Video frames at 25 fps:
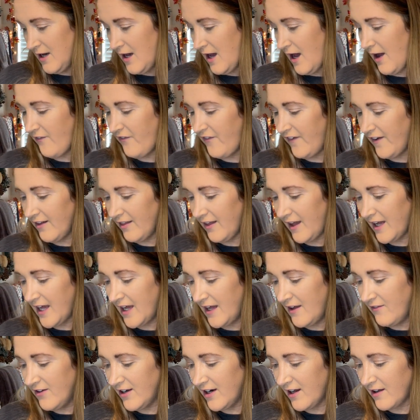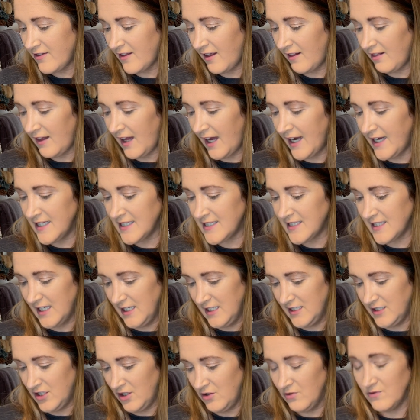I feel like even on the lightest
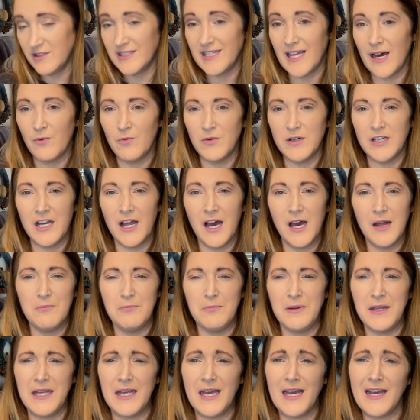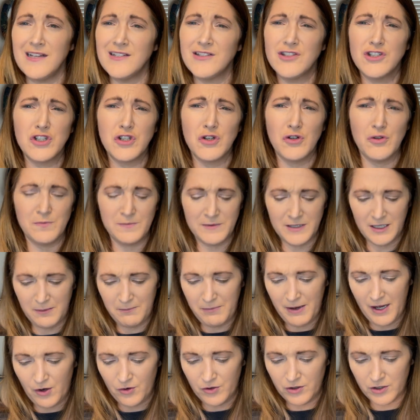skin tones, that would not be a sculpting
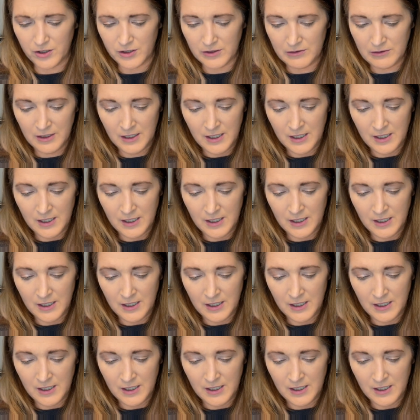powder.